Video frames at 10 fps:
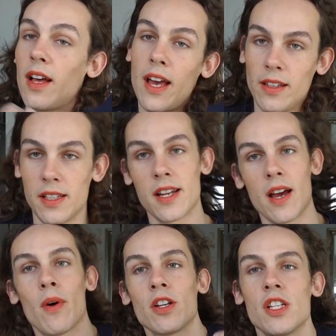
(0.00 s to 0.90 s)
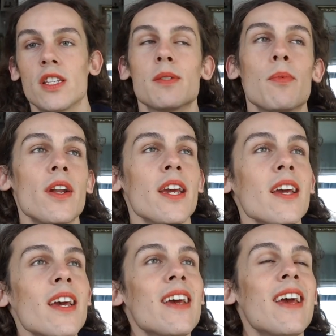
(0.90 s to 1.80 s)
At least I watched it this
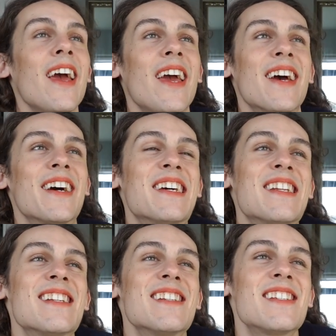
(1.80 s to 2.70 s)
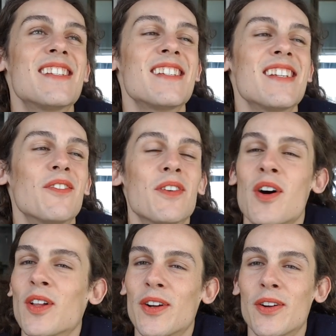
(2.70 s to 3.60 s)
morning, and with
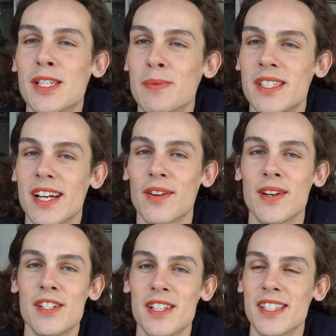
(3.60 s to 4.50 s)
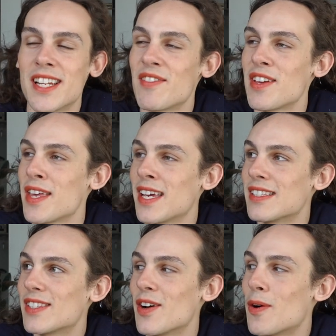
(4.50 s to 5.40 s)
all her Christmas decorations and
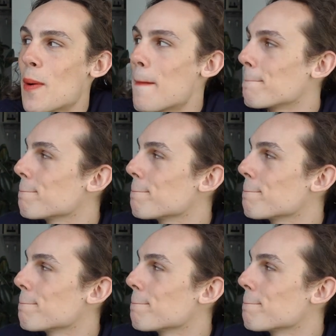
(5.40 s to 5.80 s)
everything, so